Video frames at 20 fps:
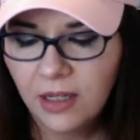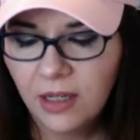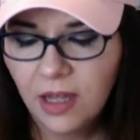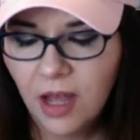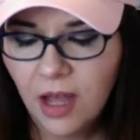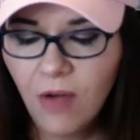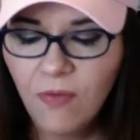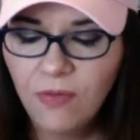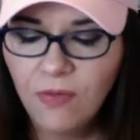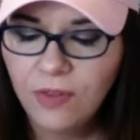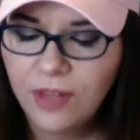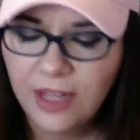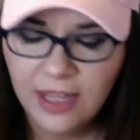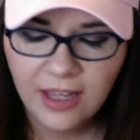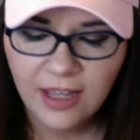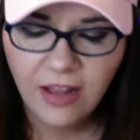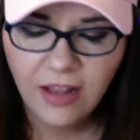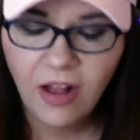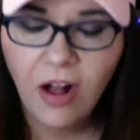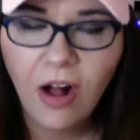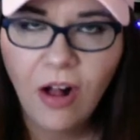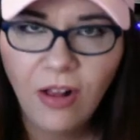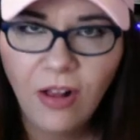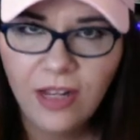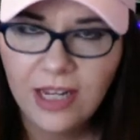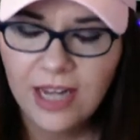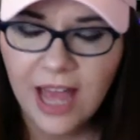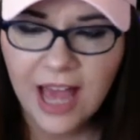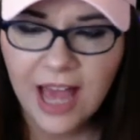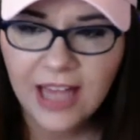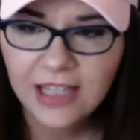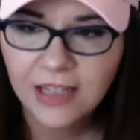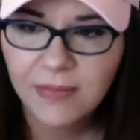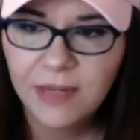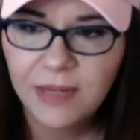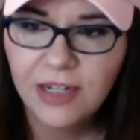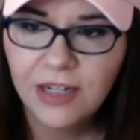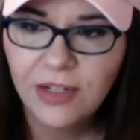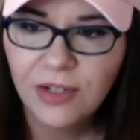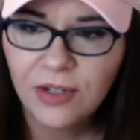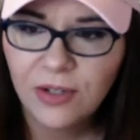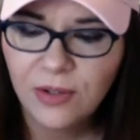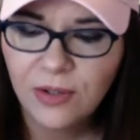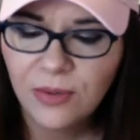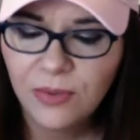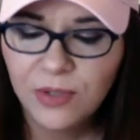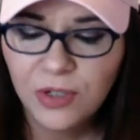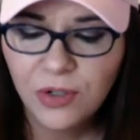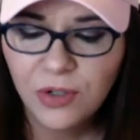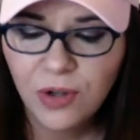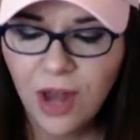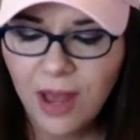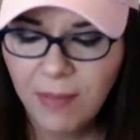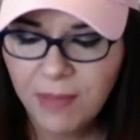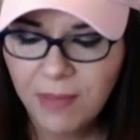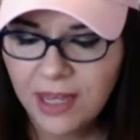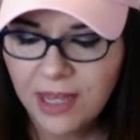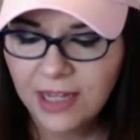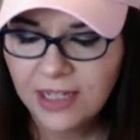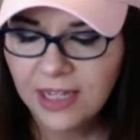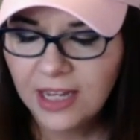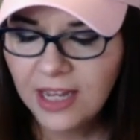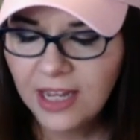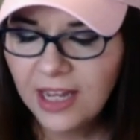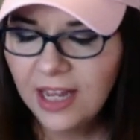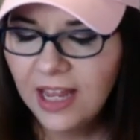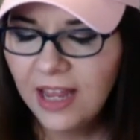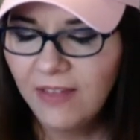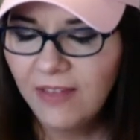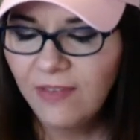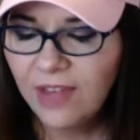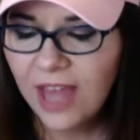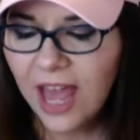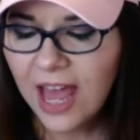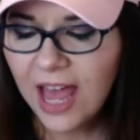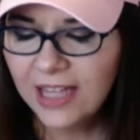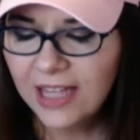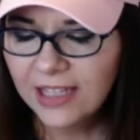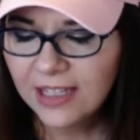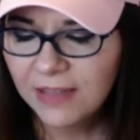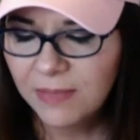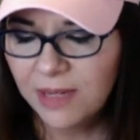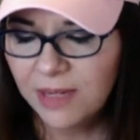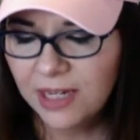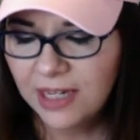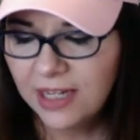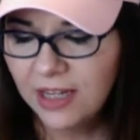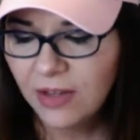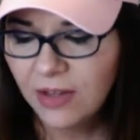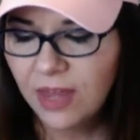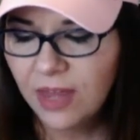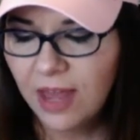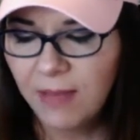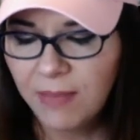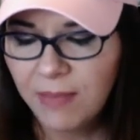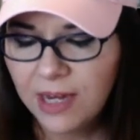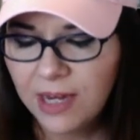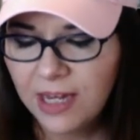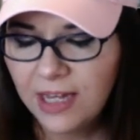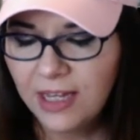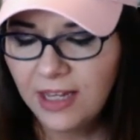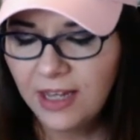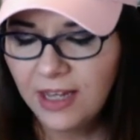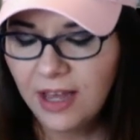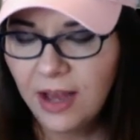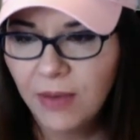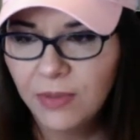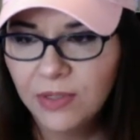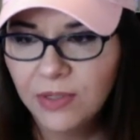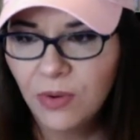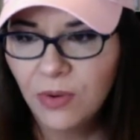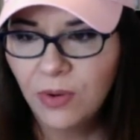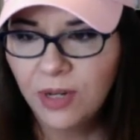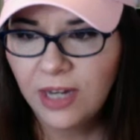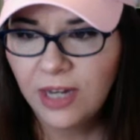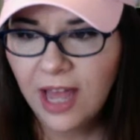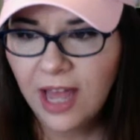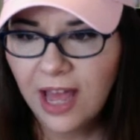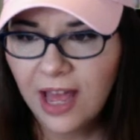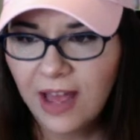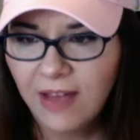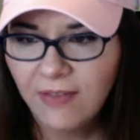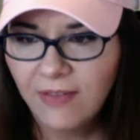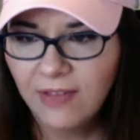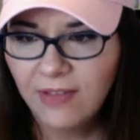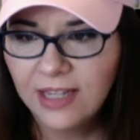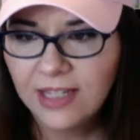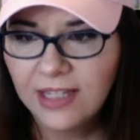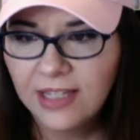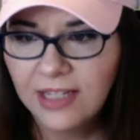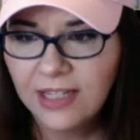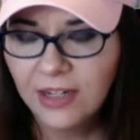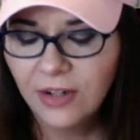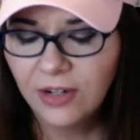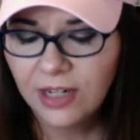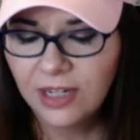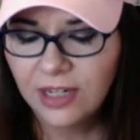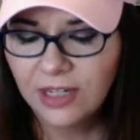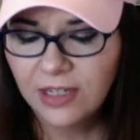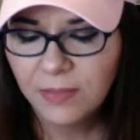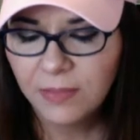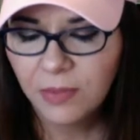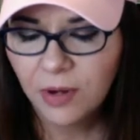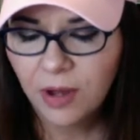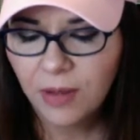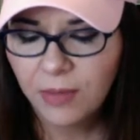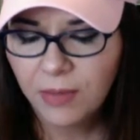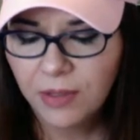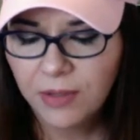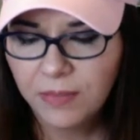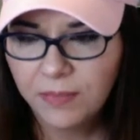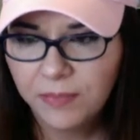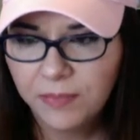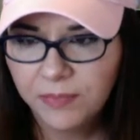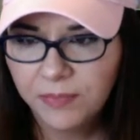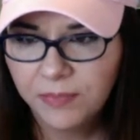Hopefully, all he'd ask me to do was trap it. If he asks me to kill that bunny, I was going to have a serious problem.